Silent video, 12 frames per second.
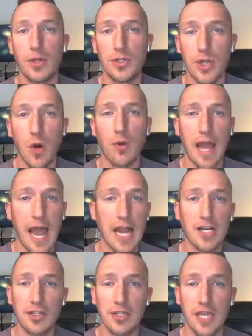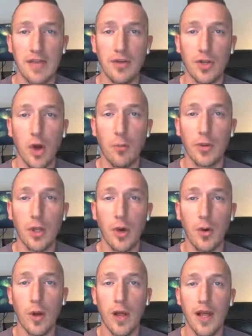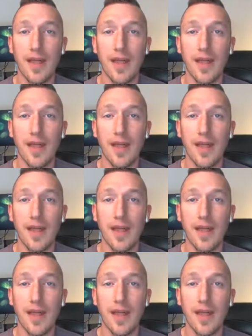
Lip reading: don't actually even go below